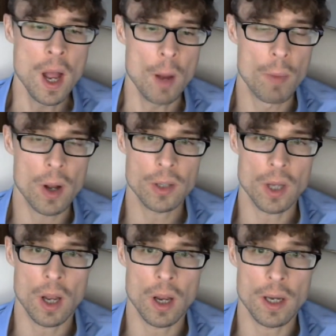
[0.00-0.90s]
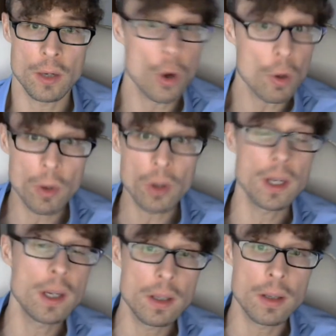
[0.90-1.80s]
but in your
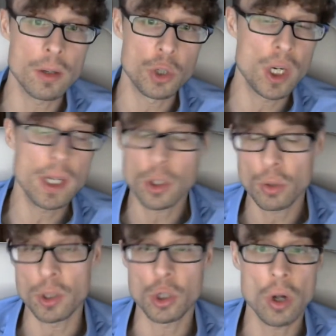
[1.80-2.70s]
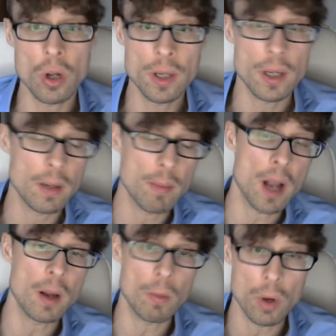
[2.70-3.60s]
body, the gene is switched on, and in
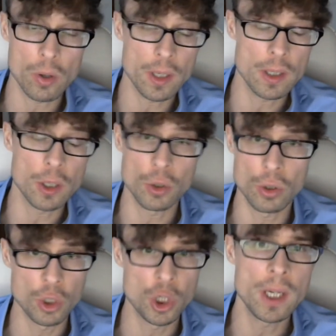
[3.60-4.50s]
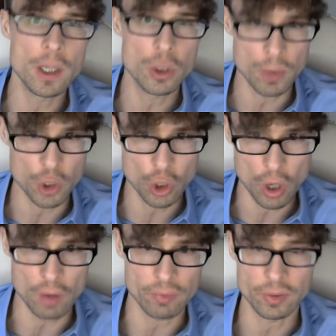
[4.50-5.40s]
my body, the gene is switched
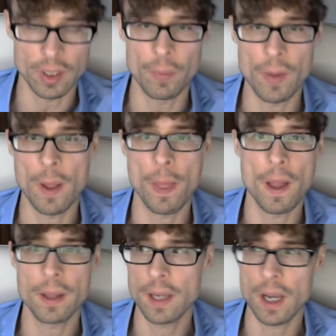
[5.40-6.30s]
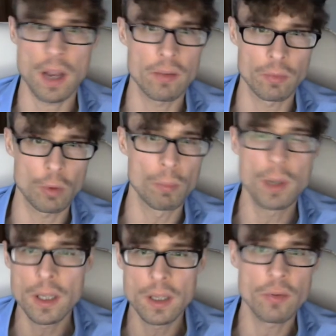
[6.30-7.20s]
off. And that can have
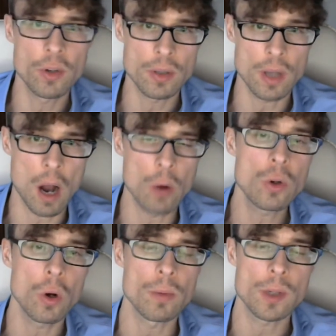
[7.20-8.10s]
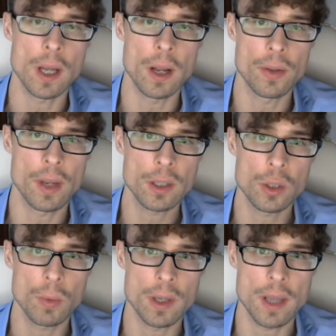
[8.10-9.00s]
completely different outcomes. And
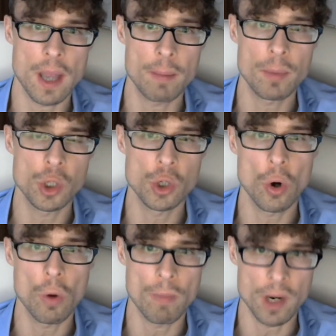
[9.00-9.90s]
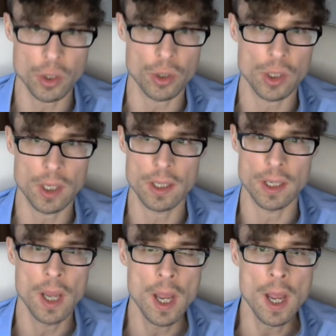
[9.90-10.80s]
that's what the epigenome measures.
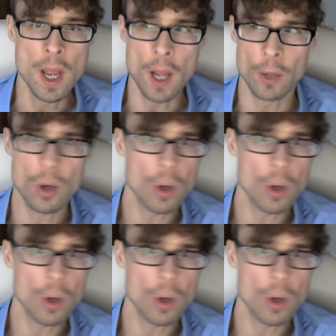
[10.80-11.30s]
You can